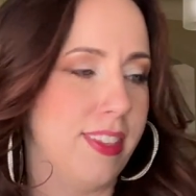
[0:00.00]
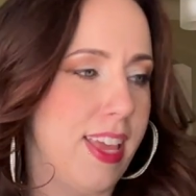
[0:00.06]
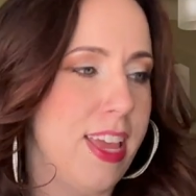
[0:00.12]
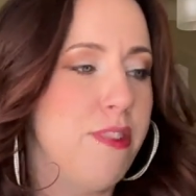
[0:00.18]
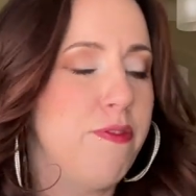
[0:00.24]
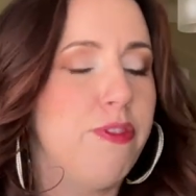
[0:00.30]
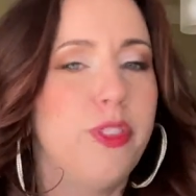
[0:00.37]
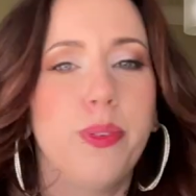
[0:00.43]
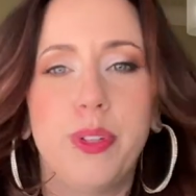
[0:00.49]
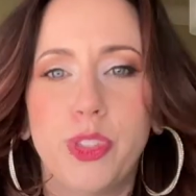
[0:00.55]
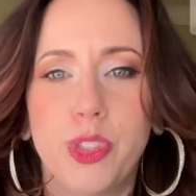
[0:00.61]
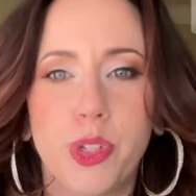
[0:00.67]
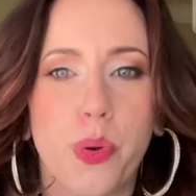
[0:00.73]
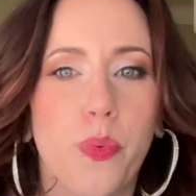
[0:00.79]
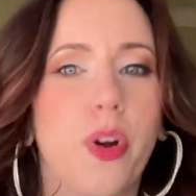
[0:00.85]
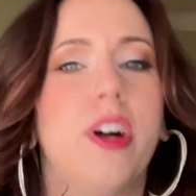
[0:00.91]

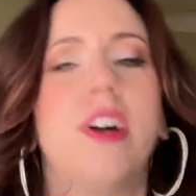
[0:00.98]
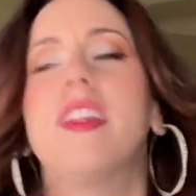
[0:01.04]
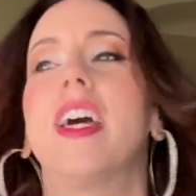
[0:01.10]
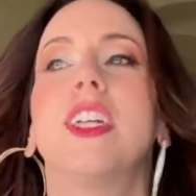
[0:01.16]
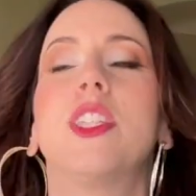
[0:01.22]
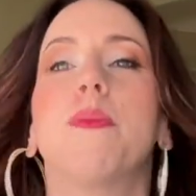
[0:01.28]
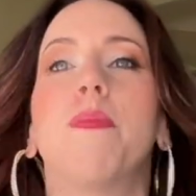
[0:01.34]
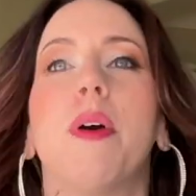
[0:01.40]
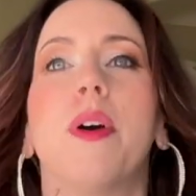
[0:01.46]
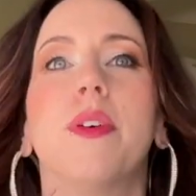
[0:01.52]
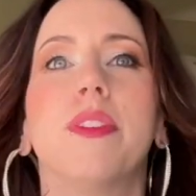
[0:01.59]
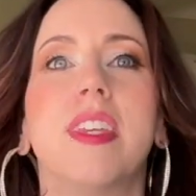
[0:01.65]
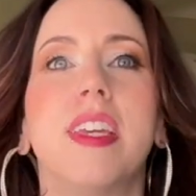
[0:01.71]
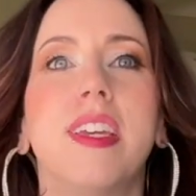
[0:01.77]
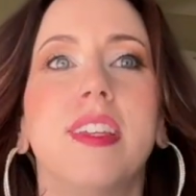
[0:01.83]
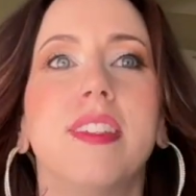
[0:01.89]
influencer world, I
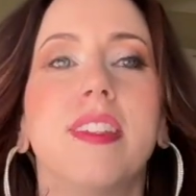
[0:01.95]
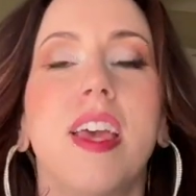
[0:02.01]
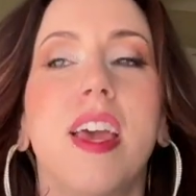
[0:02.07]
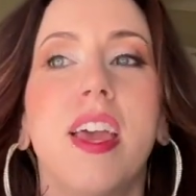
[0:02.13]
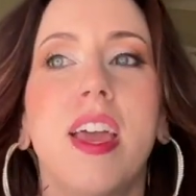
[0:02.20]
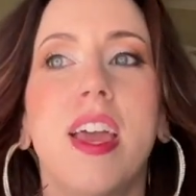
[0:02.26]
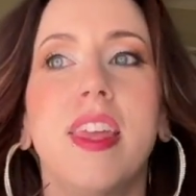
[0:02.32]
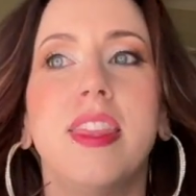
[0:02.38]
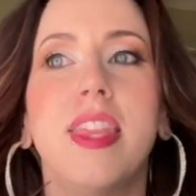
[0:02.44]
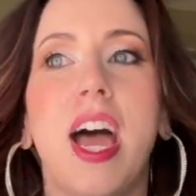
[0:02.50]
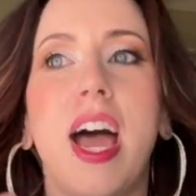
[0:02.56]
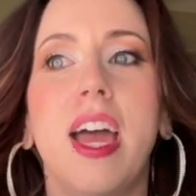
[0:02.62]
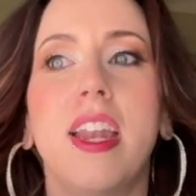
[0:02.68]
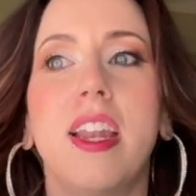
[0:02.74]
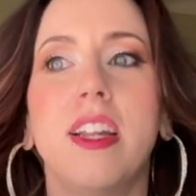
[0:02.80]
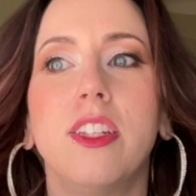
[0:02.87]
suppose, is
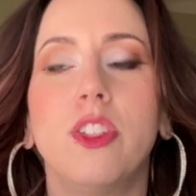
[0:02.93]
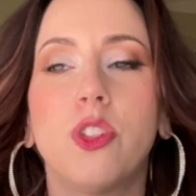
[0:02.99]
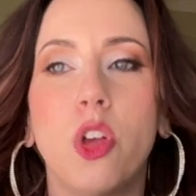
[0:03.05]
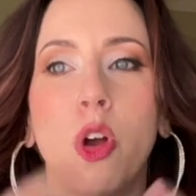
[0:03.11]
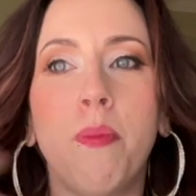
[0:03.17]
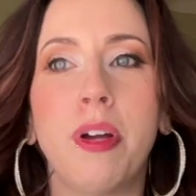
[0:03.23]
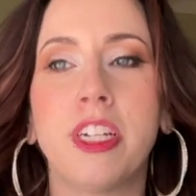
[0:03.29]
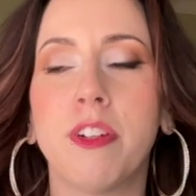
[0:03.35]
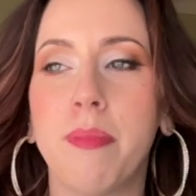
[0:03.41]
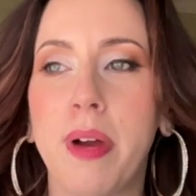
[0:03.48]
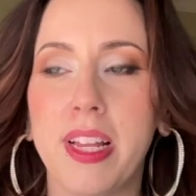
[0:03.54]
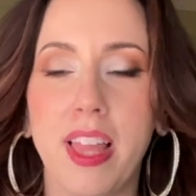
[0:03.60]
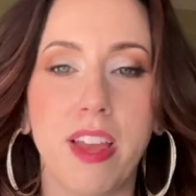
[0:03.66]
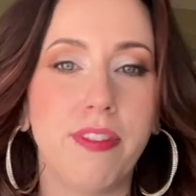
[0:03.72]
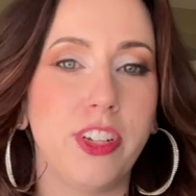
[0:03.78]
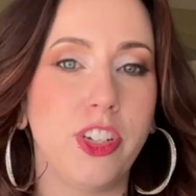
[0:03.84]
that so much of my
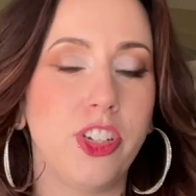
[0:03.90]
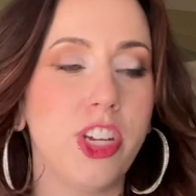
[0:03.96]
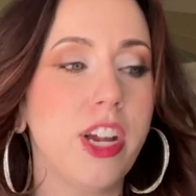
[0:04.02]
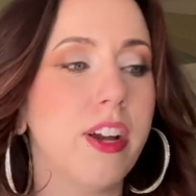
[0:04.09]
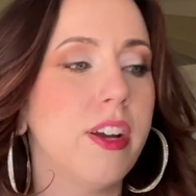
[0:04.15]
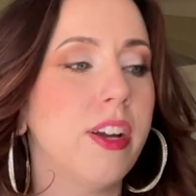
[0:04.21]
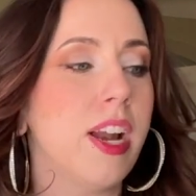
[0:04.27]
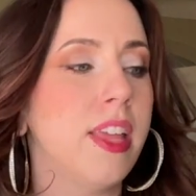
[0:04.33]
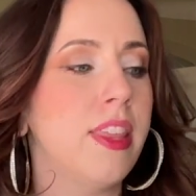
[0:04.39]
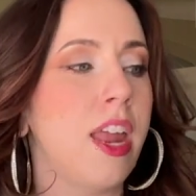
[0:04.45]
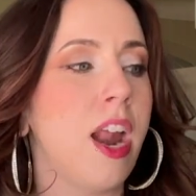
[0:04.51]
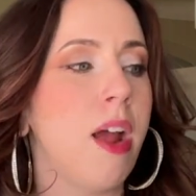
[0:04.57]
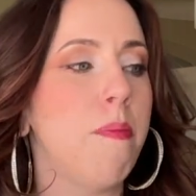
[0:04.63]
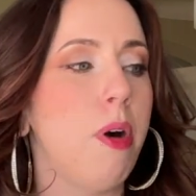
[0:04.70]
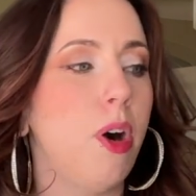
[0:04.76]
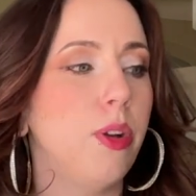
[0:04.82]
life is shared, and then
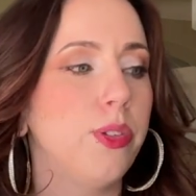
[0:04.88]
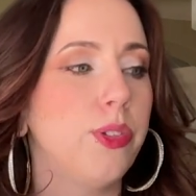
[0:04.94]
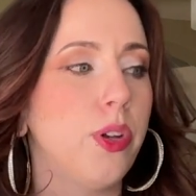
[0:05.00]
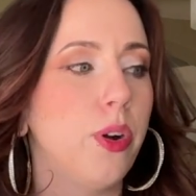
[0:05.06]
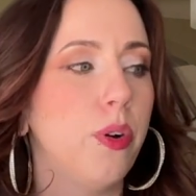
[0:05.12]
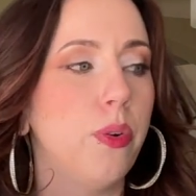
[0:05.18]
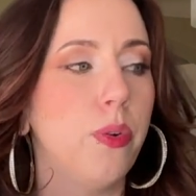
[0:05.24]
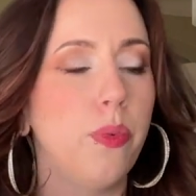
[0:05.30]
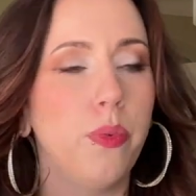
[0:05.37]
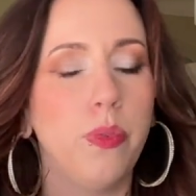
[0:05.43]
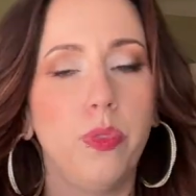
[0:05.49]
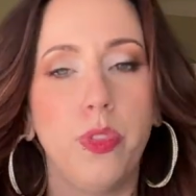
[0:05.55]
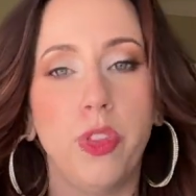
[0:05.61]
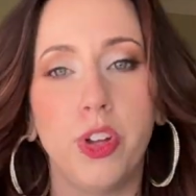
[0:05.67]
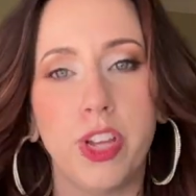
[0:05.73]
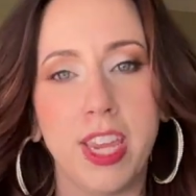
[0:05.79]
I'm also
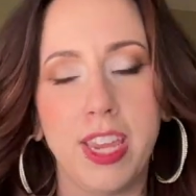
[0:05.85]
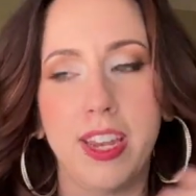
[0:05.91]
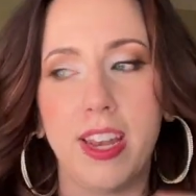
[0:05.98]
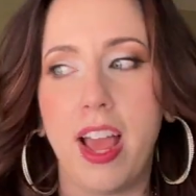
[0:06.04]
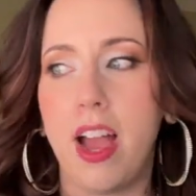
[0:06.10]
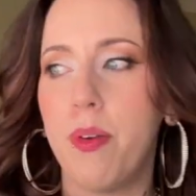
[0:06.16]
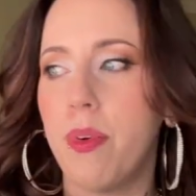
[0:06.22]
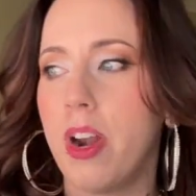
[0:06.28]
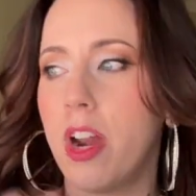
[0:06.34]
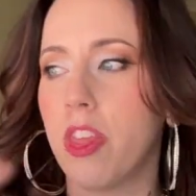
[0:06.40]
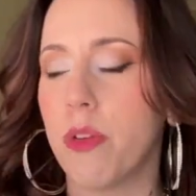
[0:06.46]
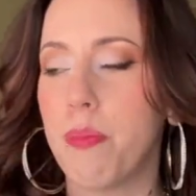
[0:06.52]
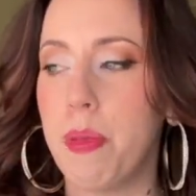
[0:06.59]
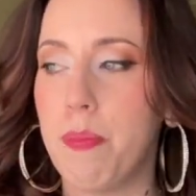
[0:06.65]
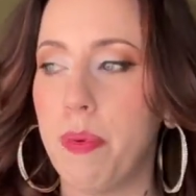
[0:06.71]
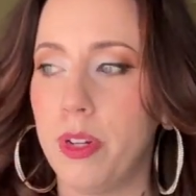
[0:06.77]
looking at what other
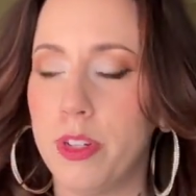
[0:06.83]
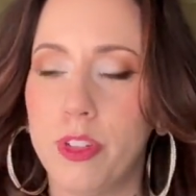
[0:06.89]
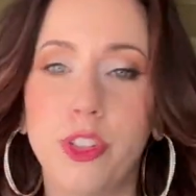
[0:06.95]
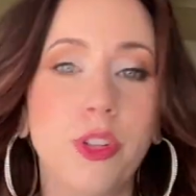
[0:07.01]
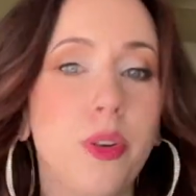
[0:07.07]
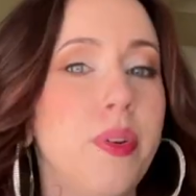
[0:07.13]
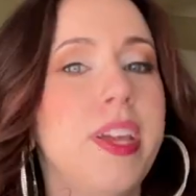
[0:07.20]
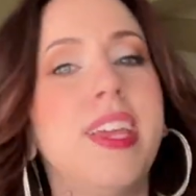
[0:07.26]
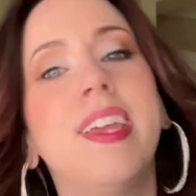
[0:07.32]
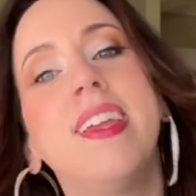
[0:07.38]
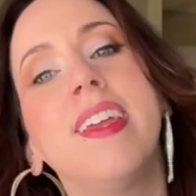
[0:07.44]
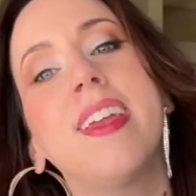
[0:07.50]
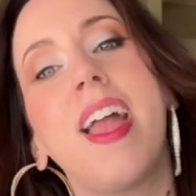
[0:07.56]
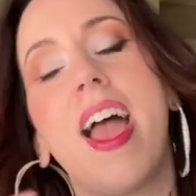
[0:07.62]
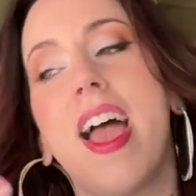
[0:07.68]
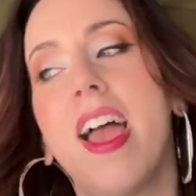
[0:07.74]
people are
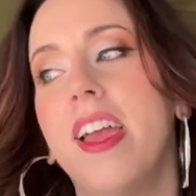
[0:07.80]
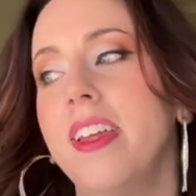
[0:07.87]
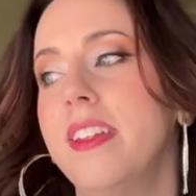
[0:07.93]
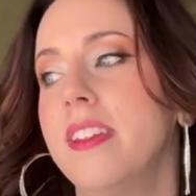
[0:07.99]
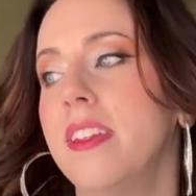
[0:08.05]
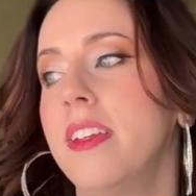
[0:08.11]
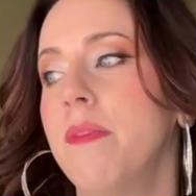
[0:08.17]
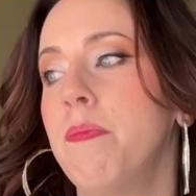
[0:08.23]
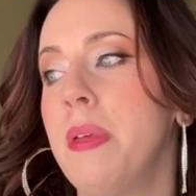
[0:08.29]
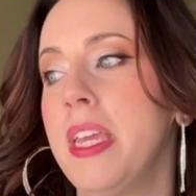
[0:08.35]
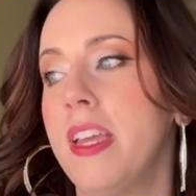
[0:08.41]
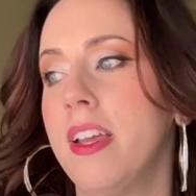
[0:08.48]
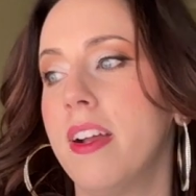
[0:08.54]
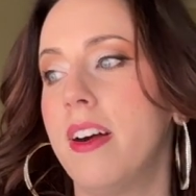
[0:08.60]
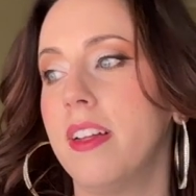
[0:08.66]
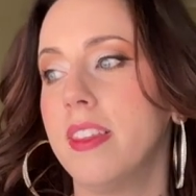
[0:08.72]
doing and
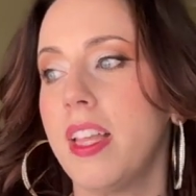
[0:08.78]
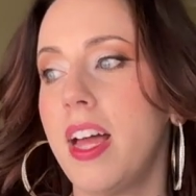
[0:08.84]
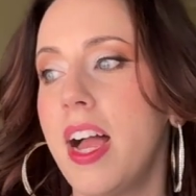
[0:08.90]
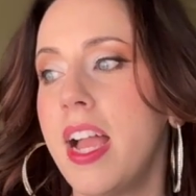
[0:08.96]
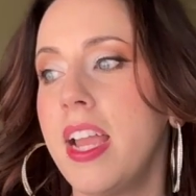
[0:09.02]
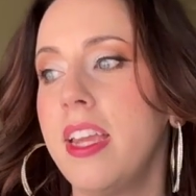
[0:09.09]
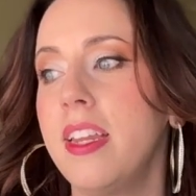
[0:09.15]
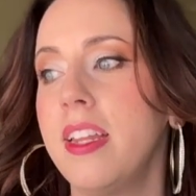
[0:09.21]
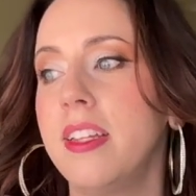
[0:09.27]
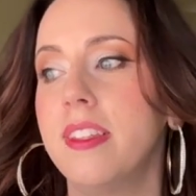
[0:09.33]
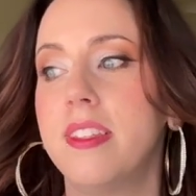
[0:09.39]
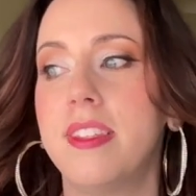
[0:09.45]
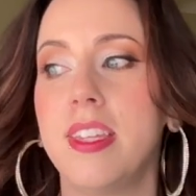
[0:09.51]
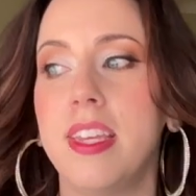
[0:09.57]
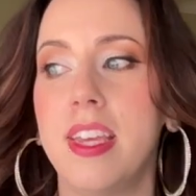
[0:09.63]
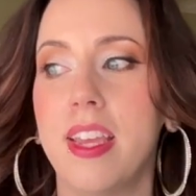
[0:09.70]
being online and
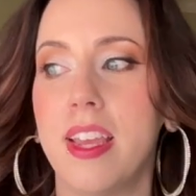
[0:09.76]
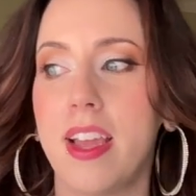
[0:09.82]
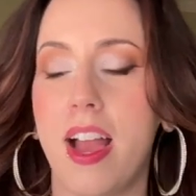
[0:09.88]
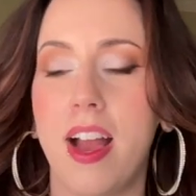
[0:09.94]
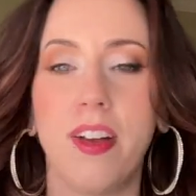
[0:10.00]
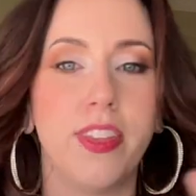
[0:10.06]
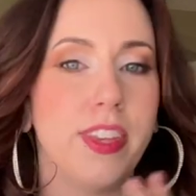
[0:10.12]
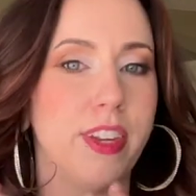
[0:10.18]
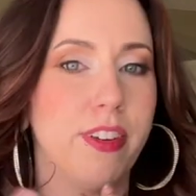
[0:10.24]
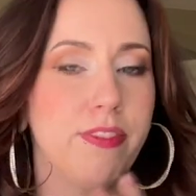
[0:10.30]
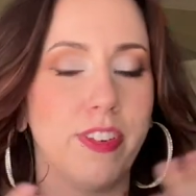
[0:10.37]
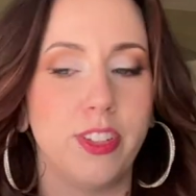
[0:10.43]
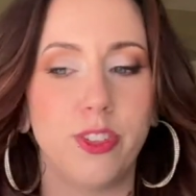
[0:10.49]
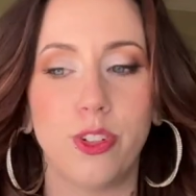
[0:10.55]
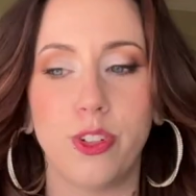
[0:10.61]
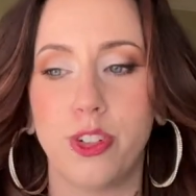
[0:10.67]
seeing how the
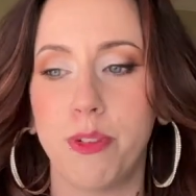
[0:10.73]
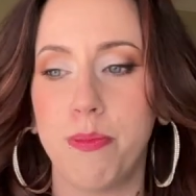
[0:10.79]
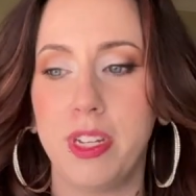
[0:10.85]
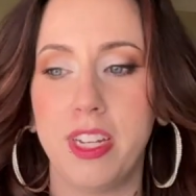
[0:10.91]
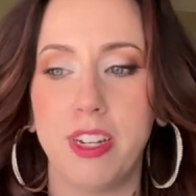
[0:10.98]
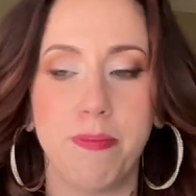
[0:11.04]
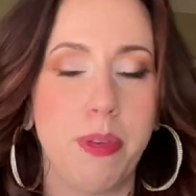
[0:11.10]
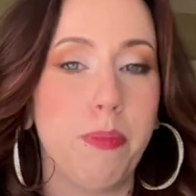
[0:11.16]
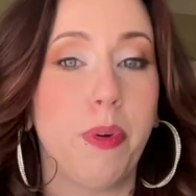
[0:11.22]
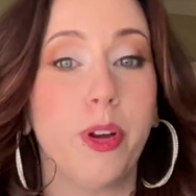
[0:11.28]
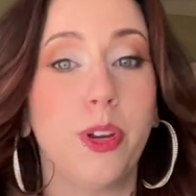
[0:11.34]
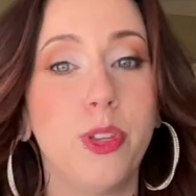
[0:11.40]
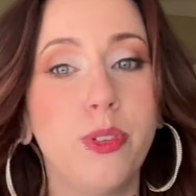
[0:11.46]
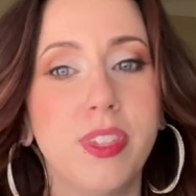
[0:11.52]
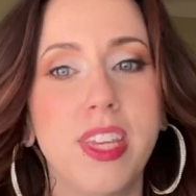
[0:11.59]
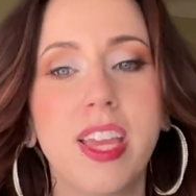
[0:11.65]
different social media people are
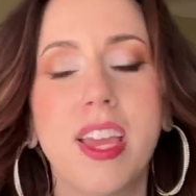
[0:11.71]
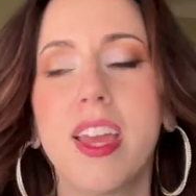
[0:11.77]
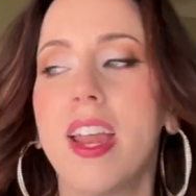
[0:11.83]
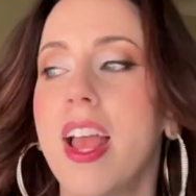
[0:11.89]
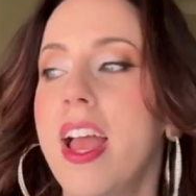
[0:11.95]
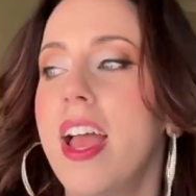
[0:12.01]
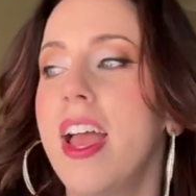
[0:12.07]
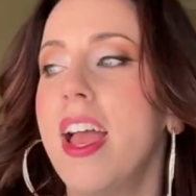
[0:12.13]
using it.